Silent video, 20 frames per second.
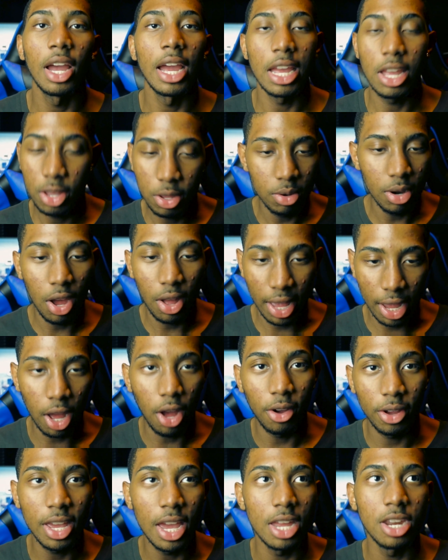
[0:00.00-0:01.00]
Like, you know, like,
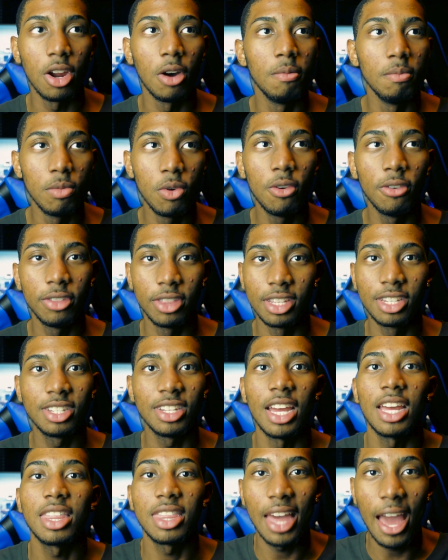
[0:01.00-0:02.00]
okay, don't move the
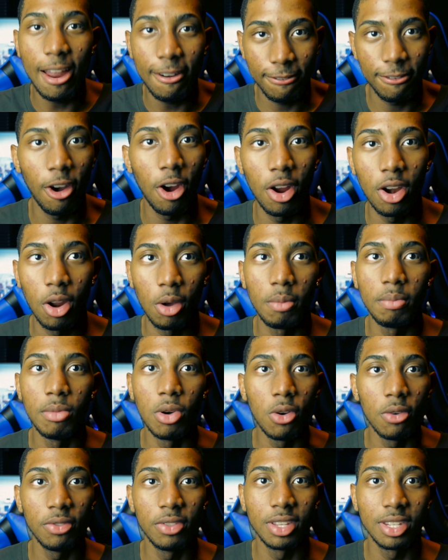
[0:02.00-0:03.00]
stick that far, don't
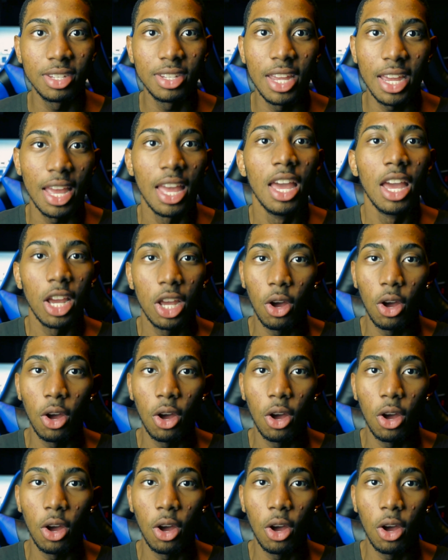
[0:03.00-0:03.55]
move the stick,